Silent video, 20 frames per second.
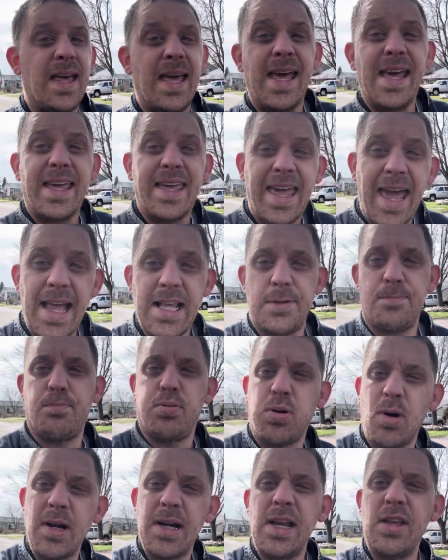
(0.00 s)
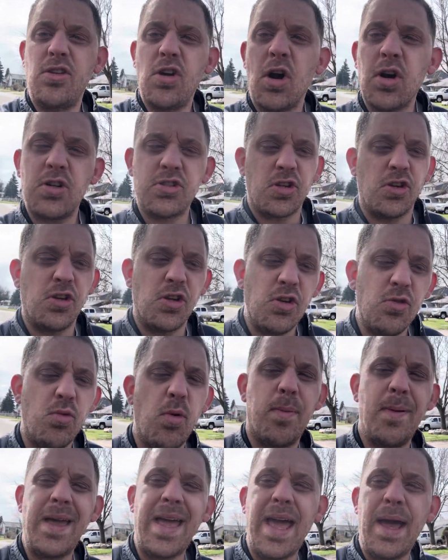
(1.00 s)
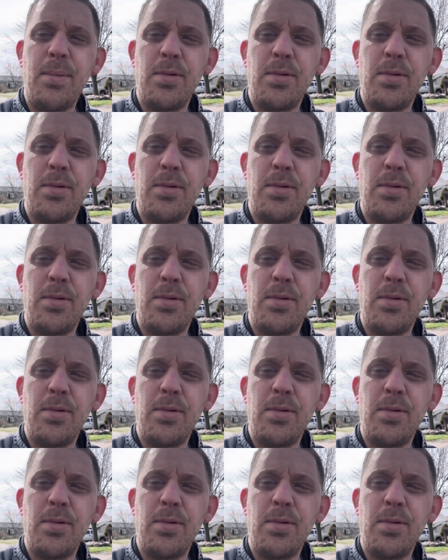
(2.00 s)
it gets pretty dark, so you will be